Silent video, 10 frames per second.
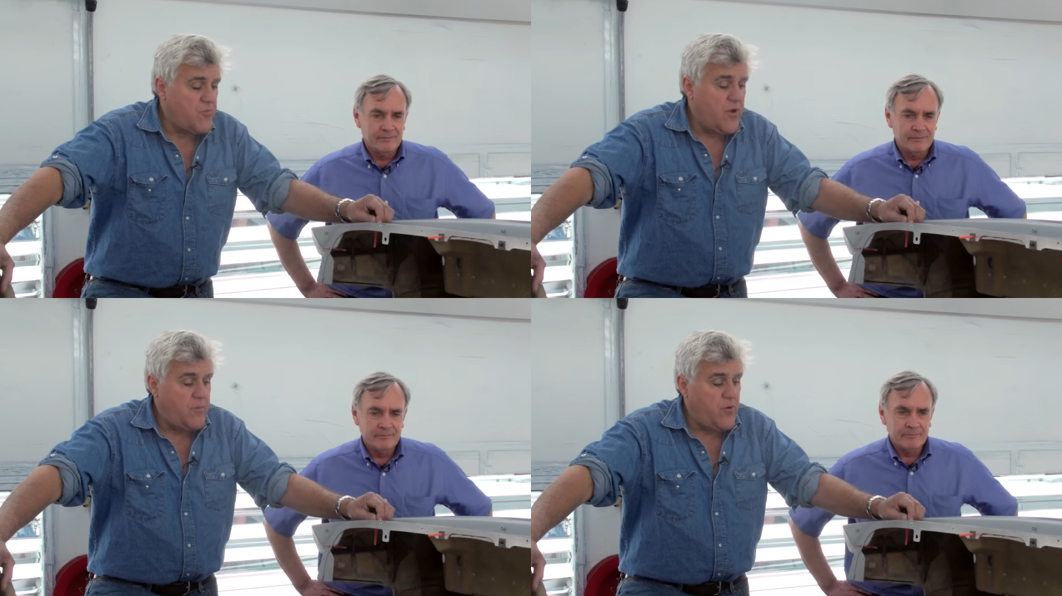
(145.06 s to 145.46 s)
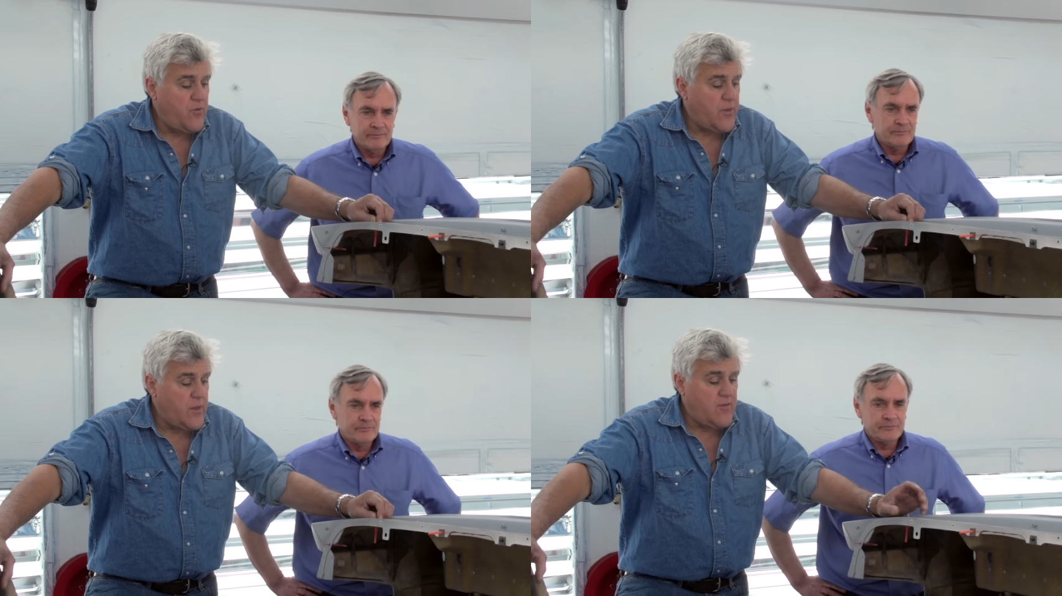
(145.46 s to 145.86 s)
Speaker 1: spray
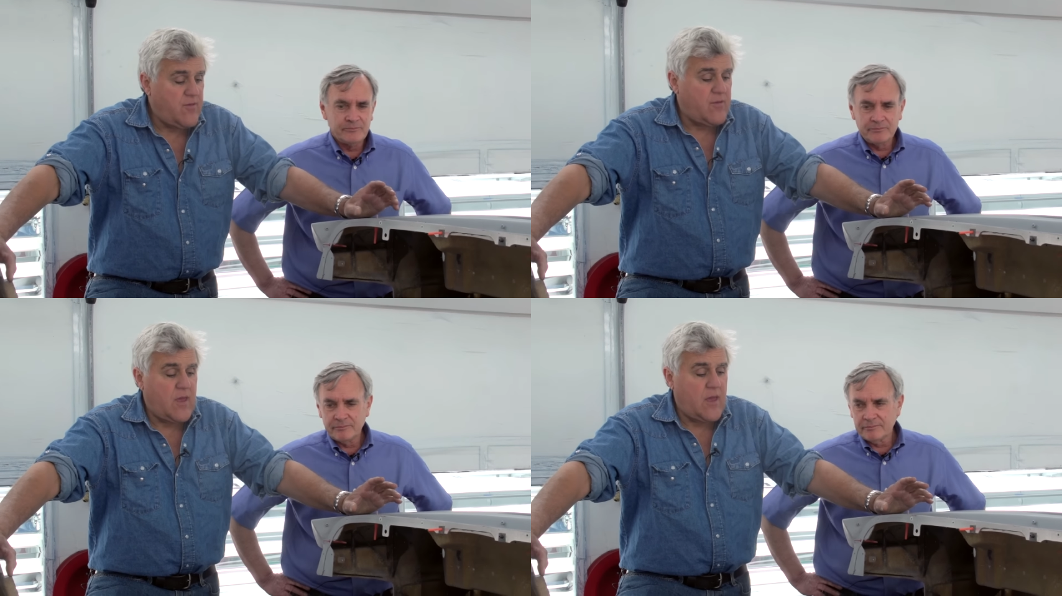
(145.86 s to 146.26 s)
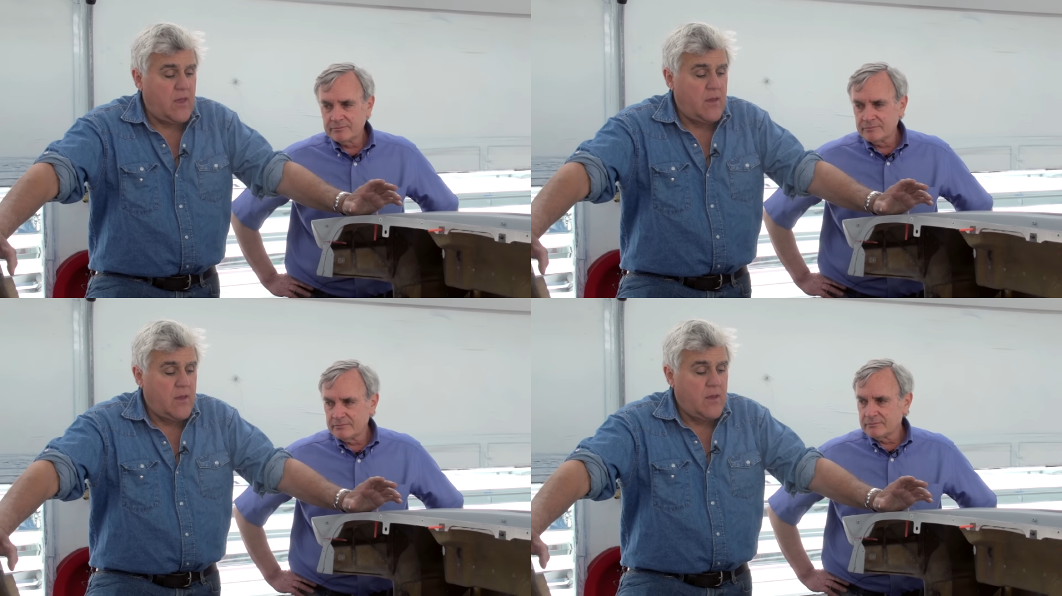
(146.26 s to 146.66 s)
booth, and this is
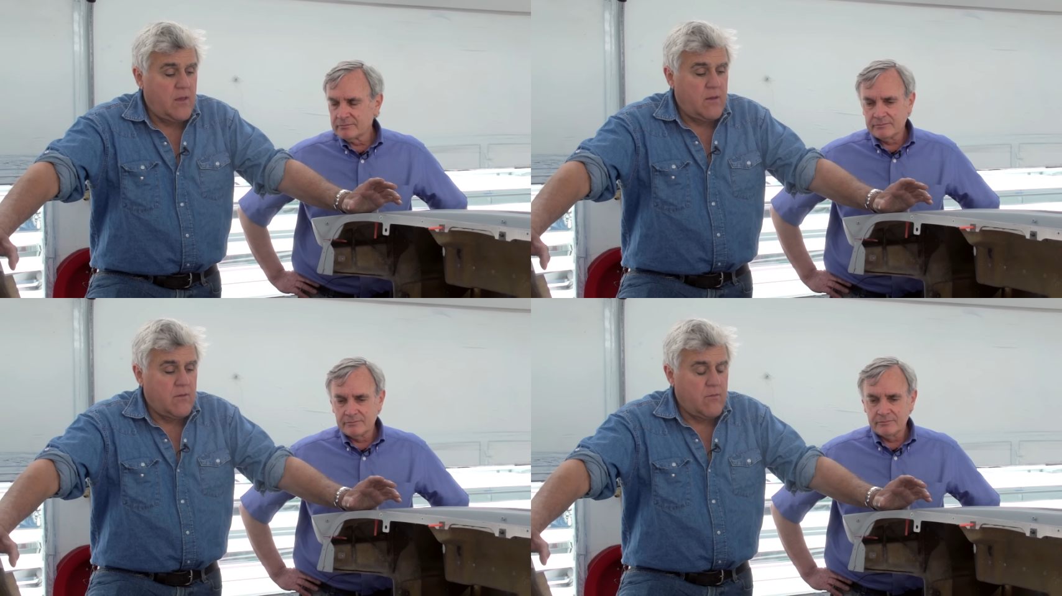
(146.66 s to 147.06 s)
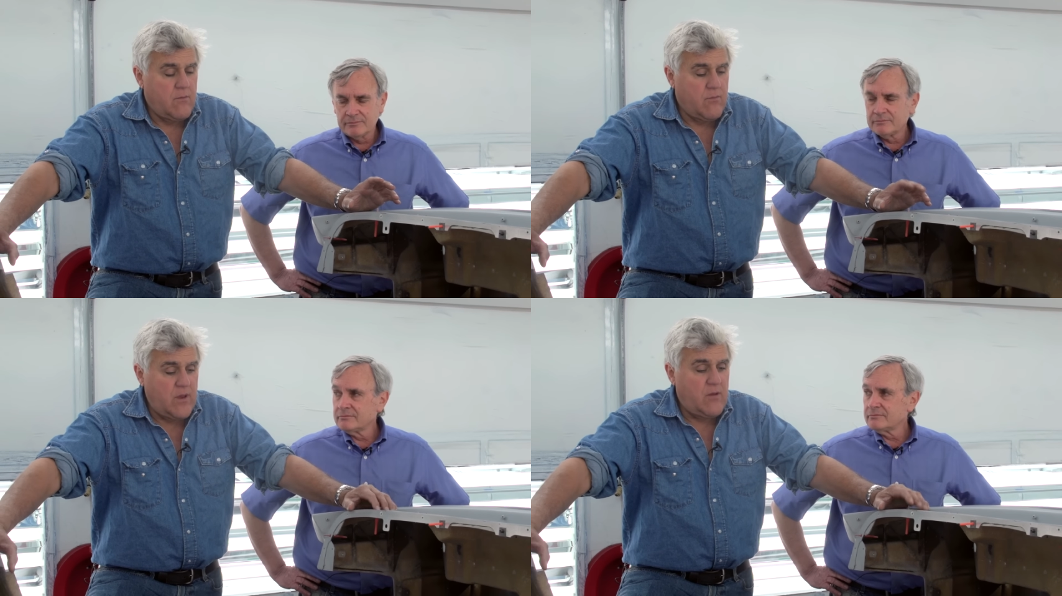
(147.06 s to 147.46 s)
a
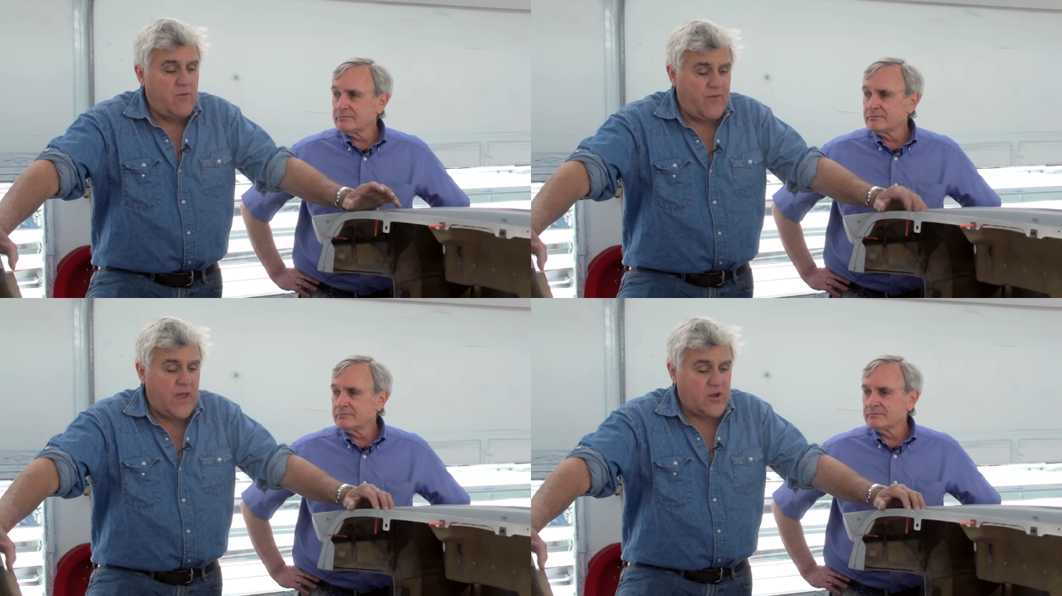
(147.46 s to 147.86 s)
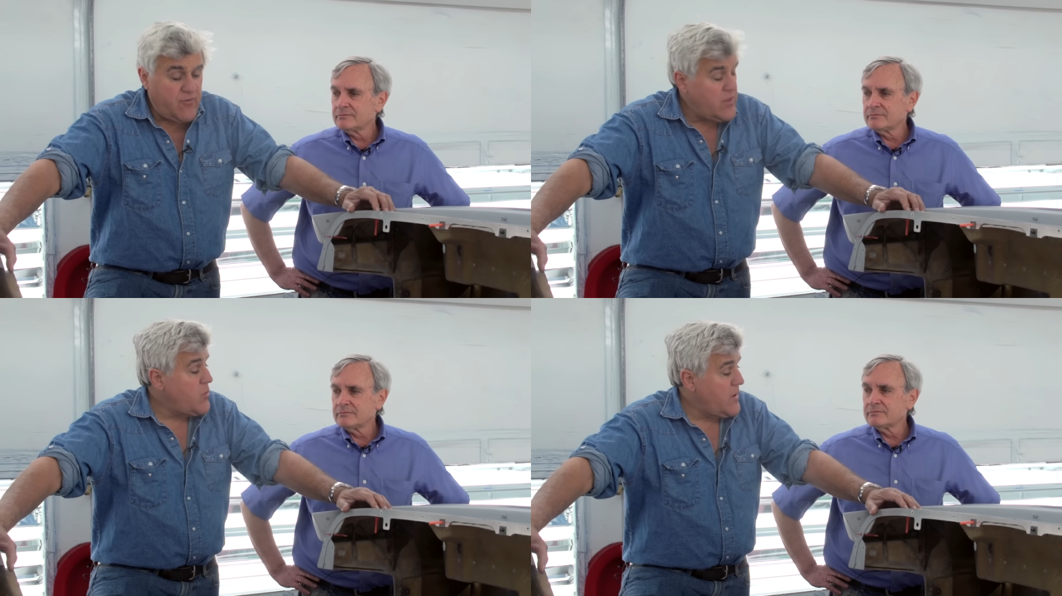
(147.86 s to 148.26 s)
real
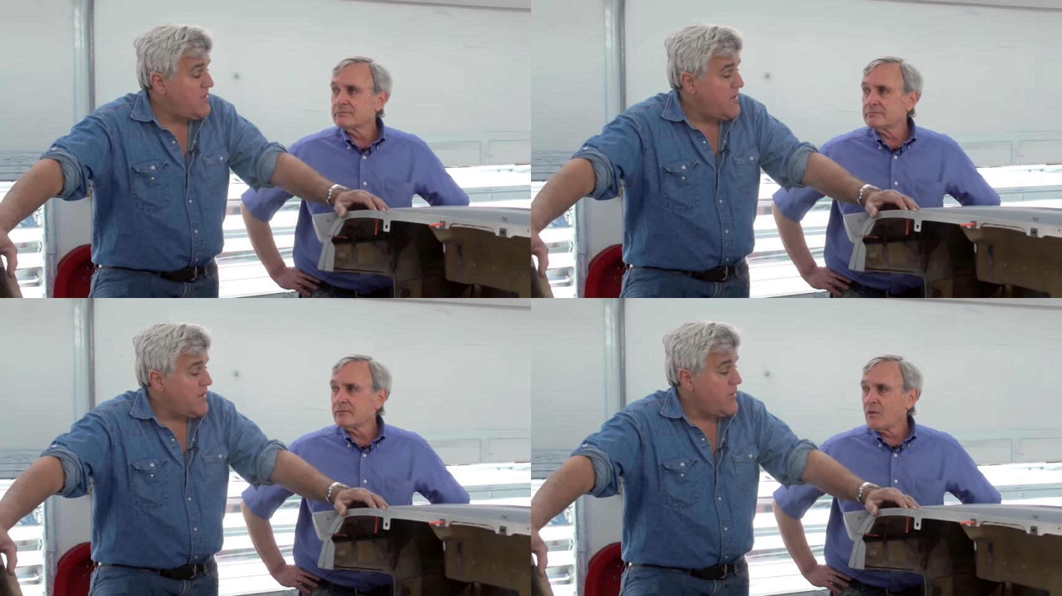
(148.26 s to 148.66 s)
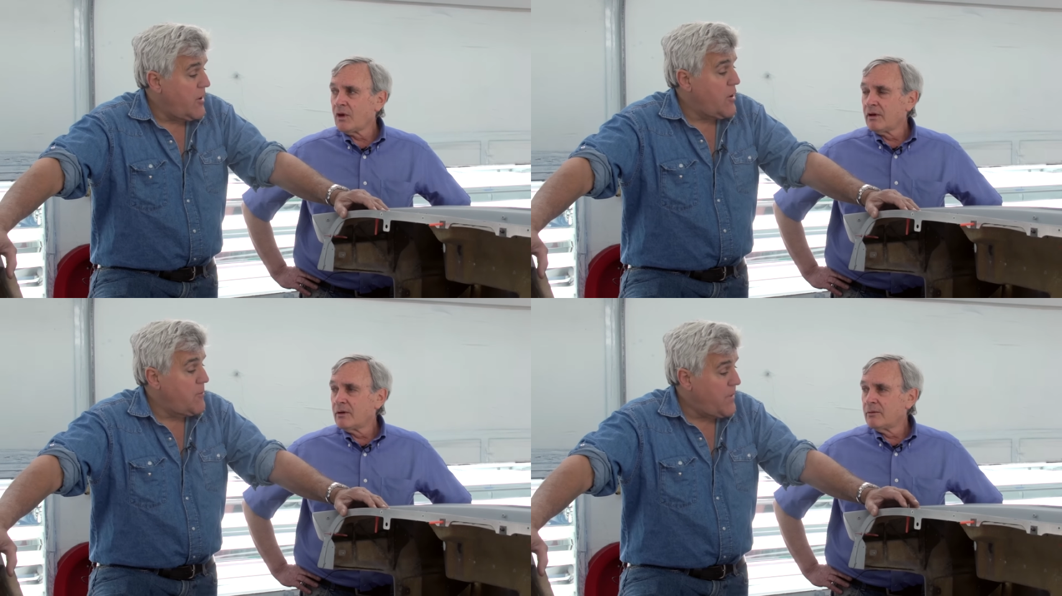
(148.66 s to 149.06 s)
factory twenty-six
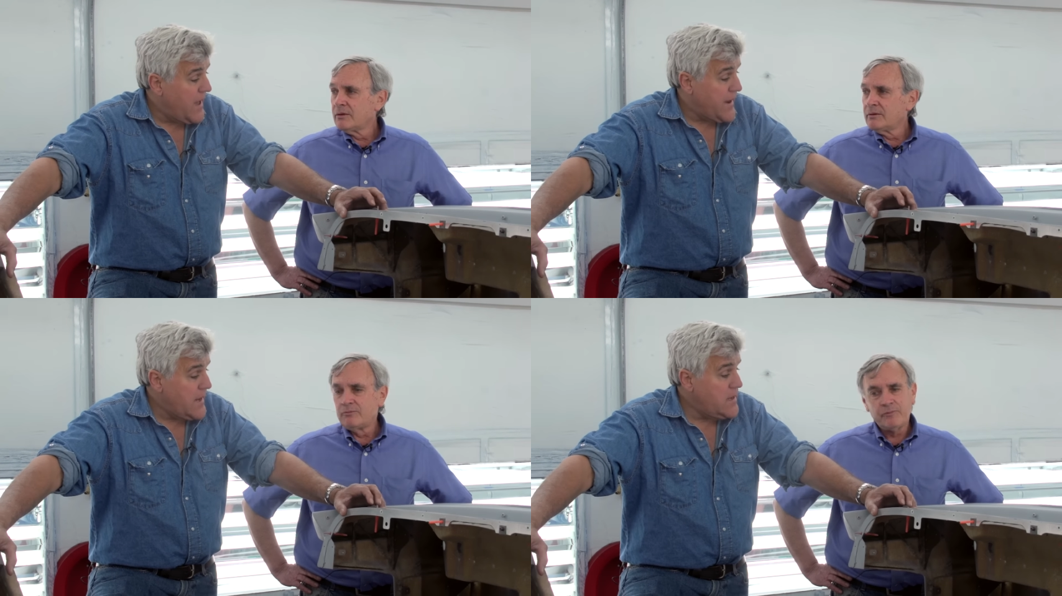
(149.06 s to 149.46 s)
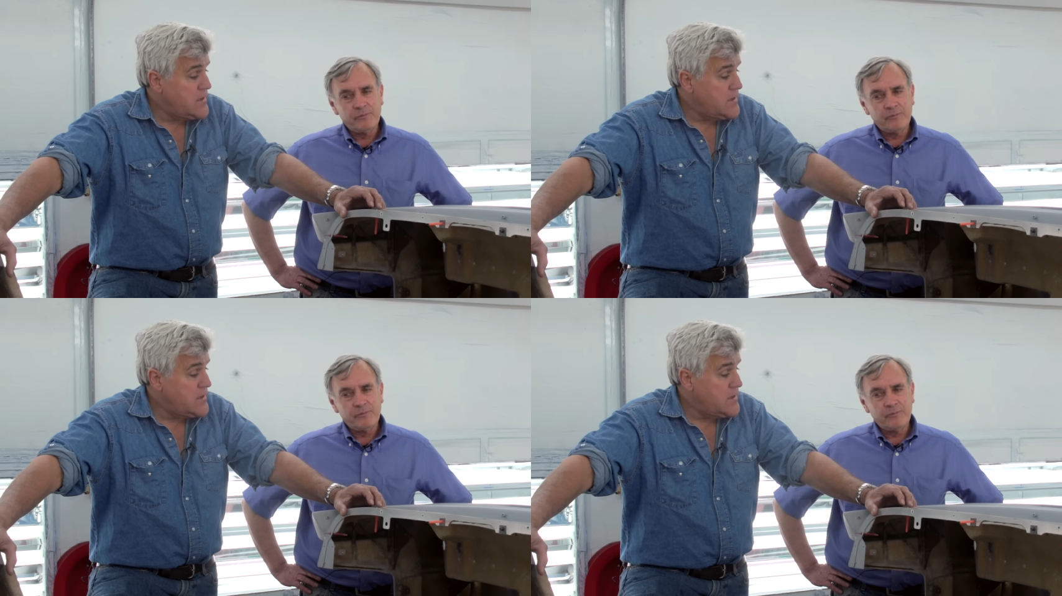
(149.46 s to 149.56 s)
R body.